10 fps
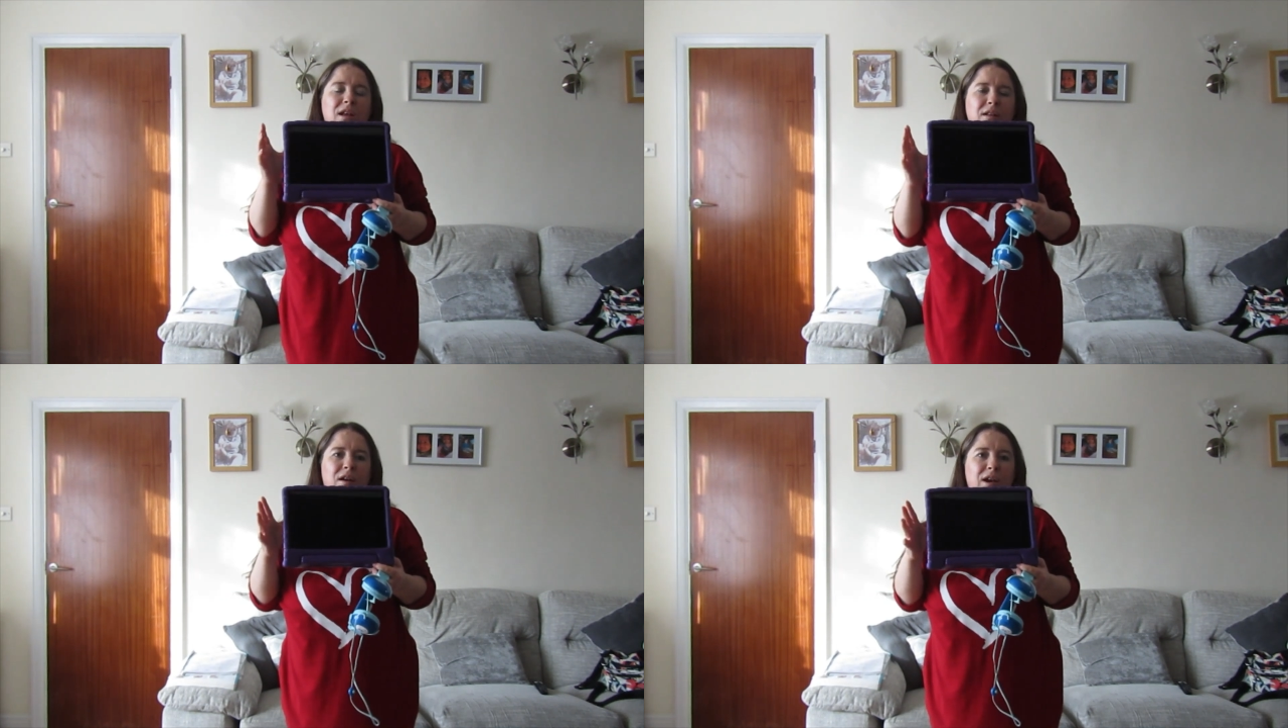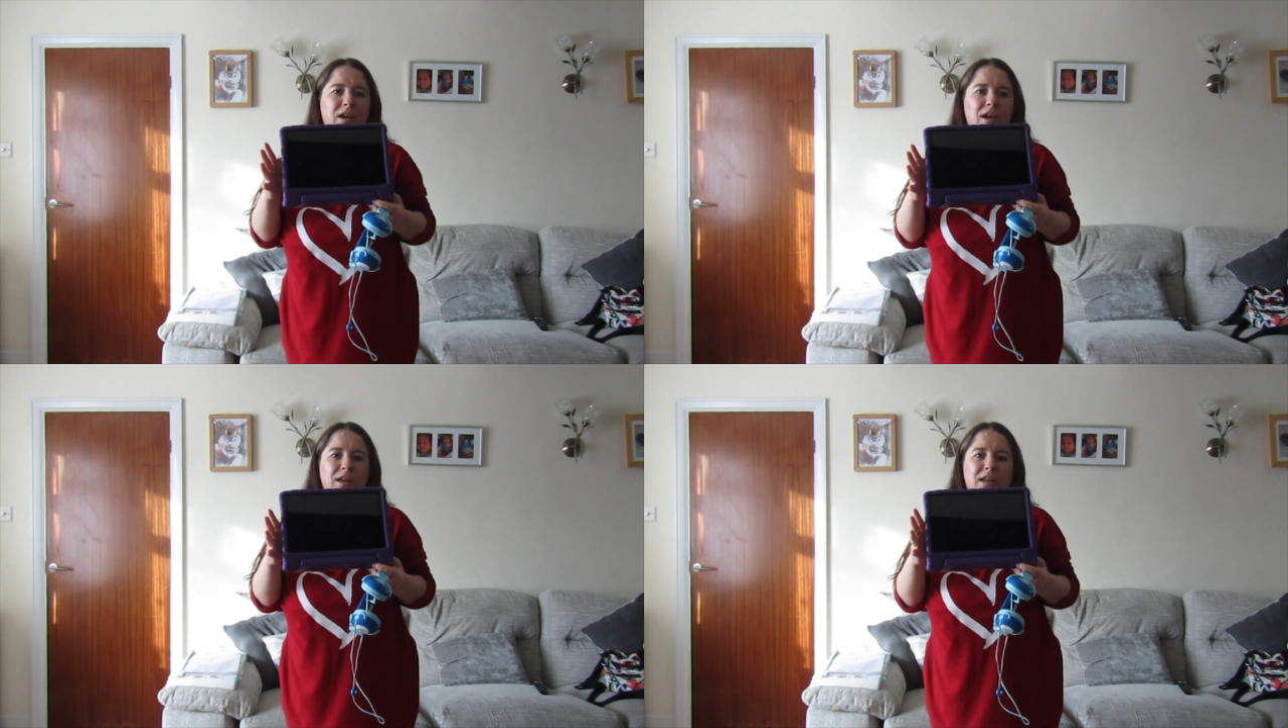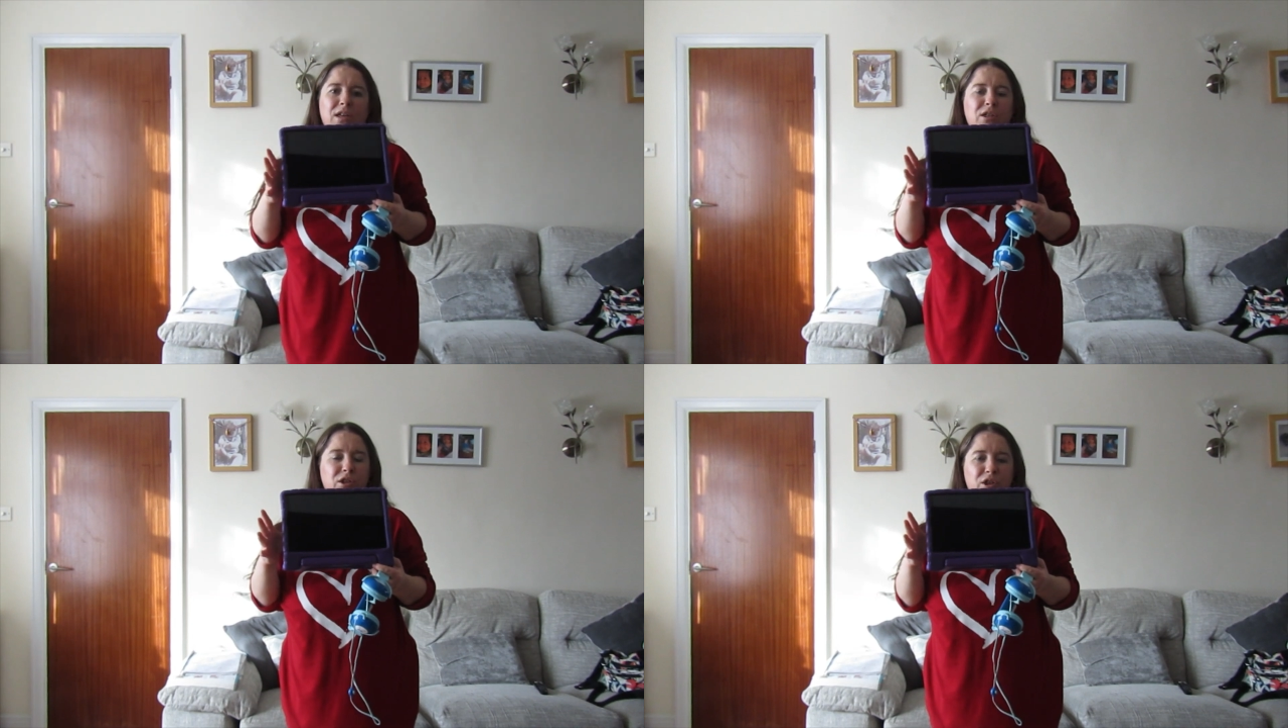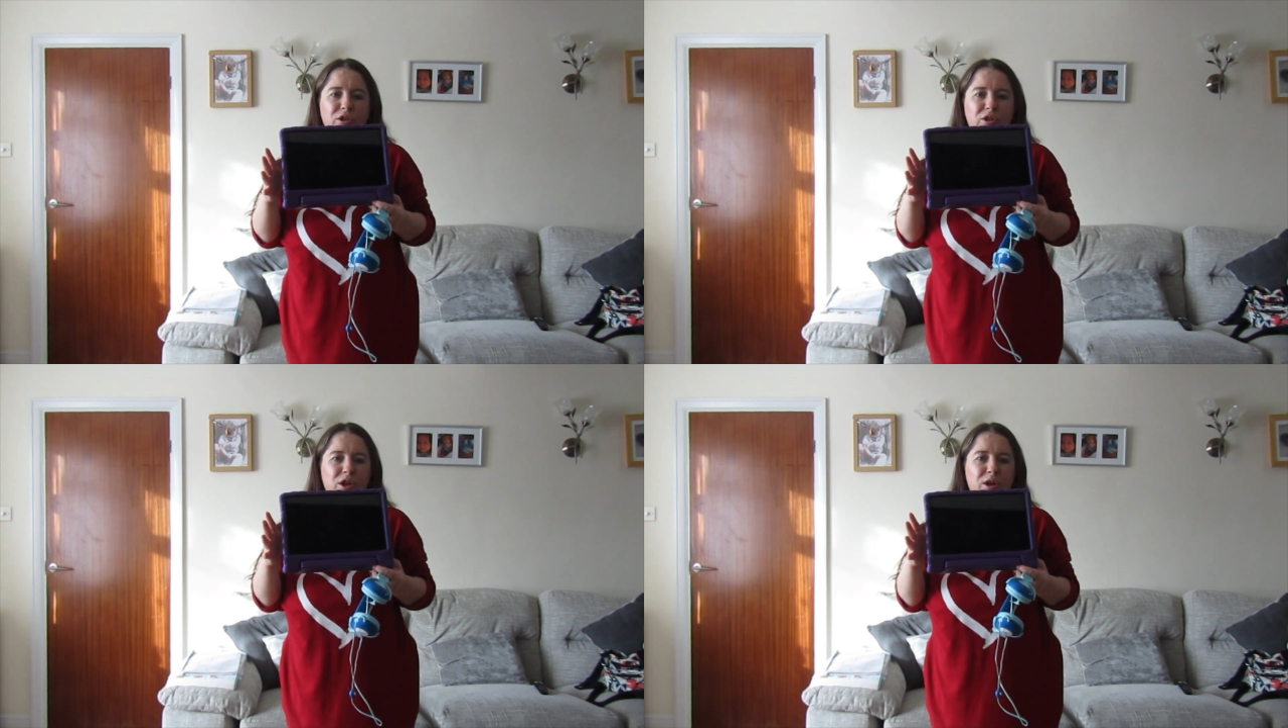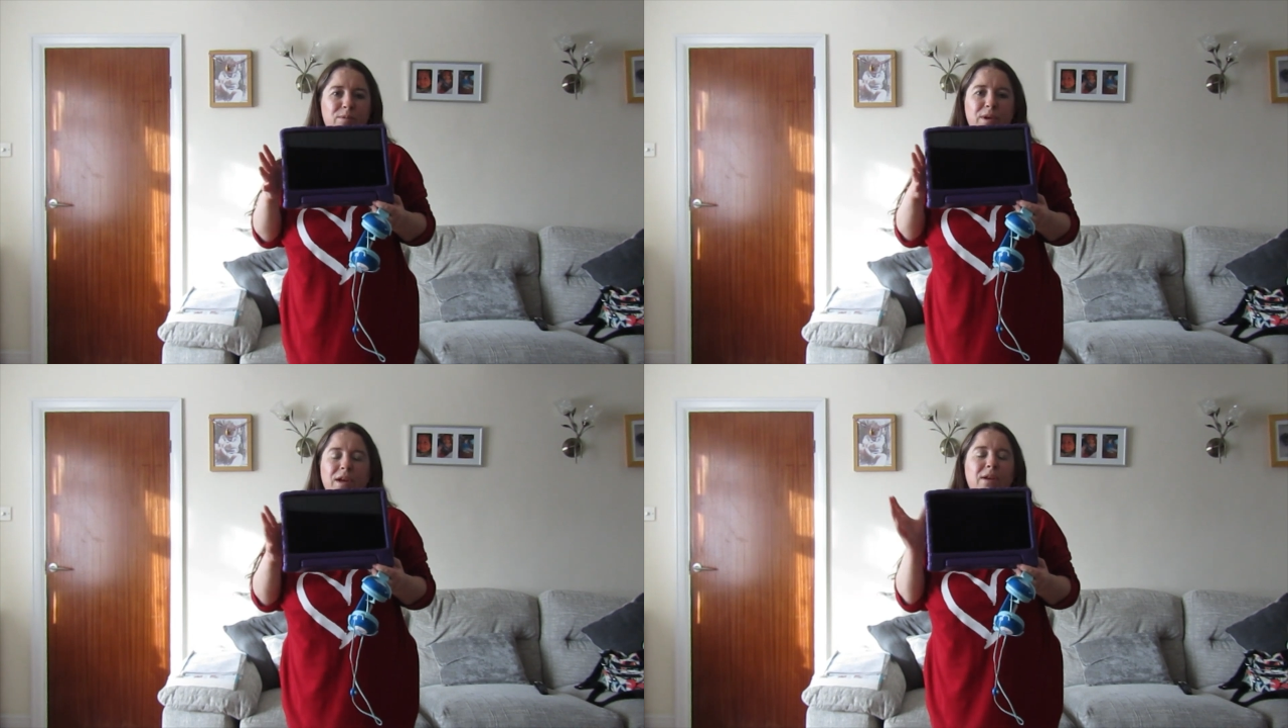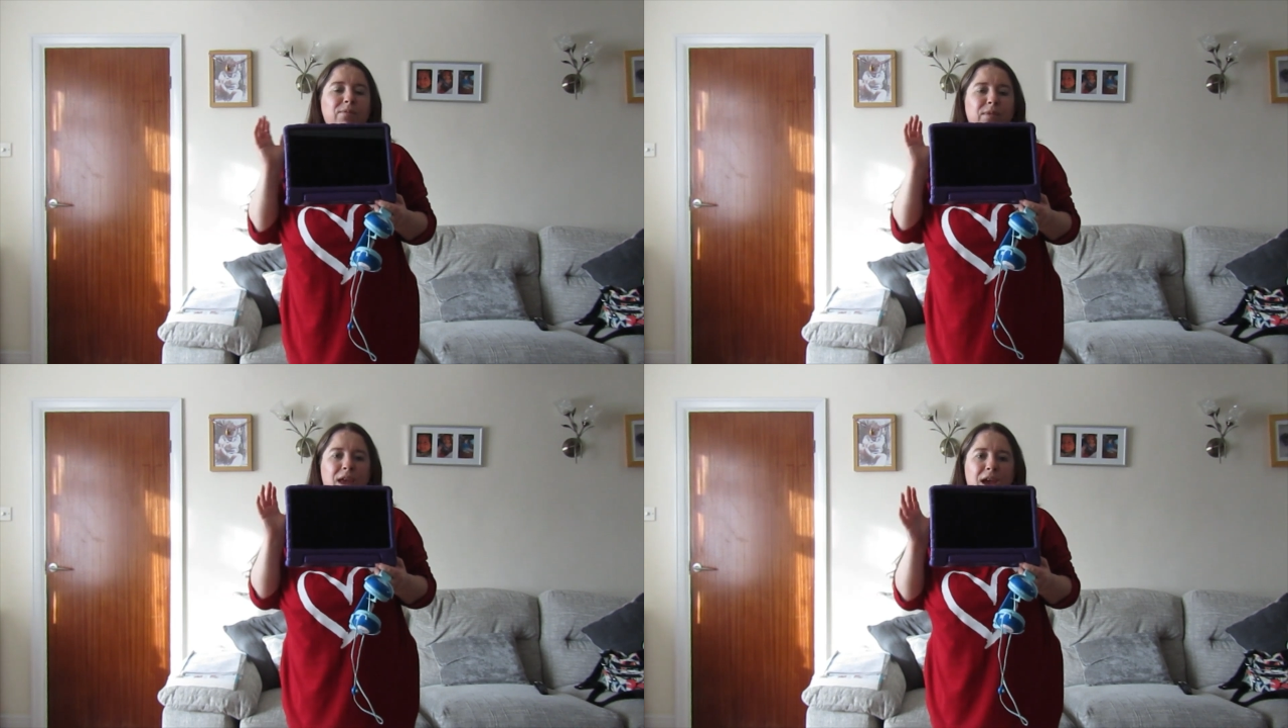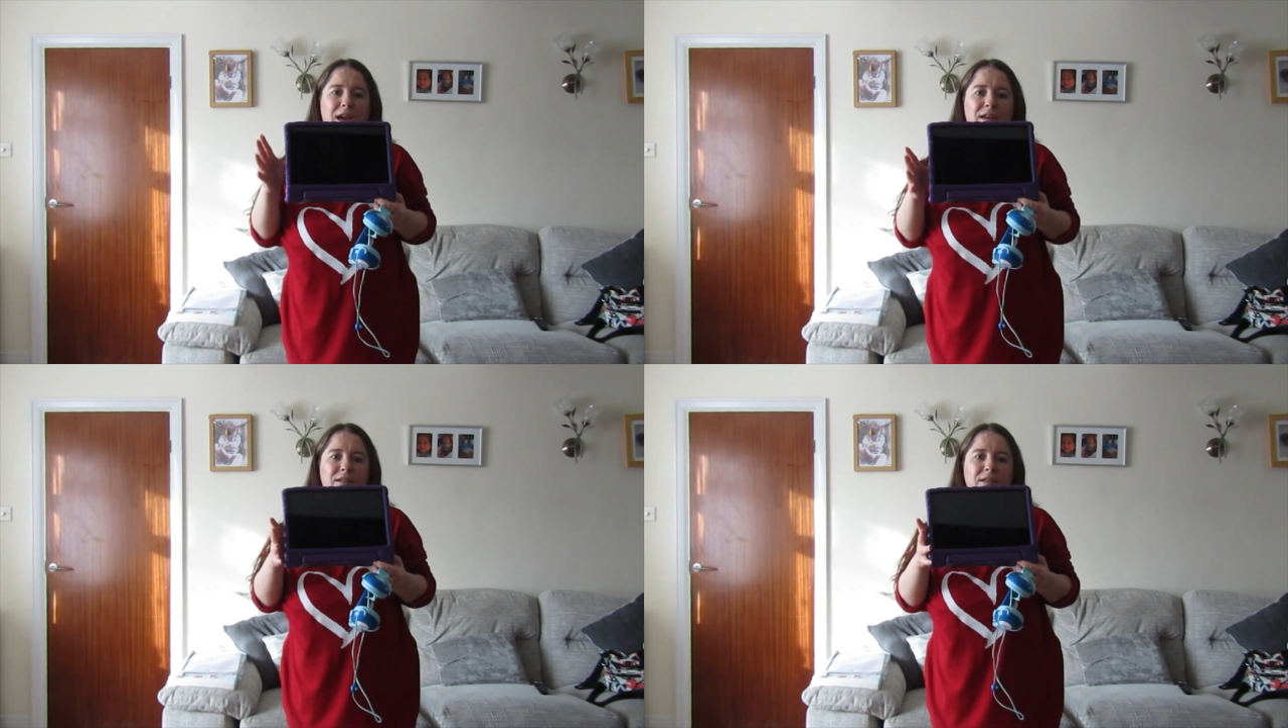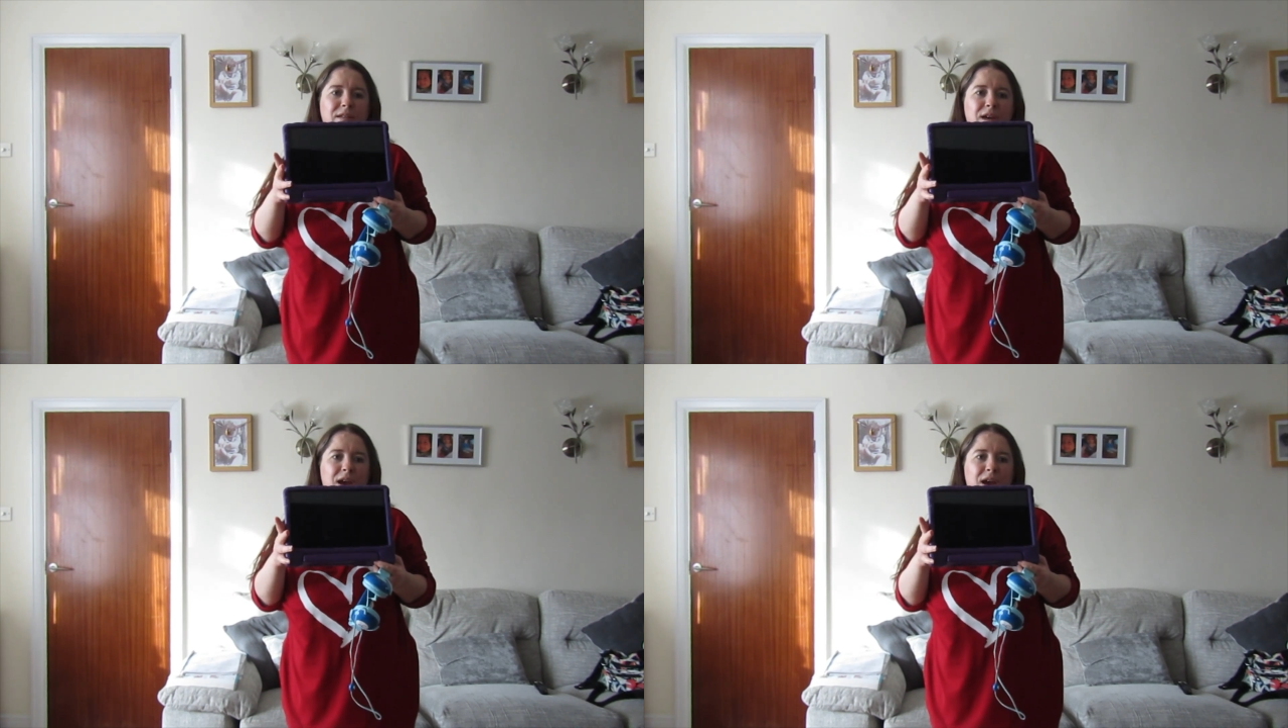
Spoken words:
like Kids YouTube, and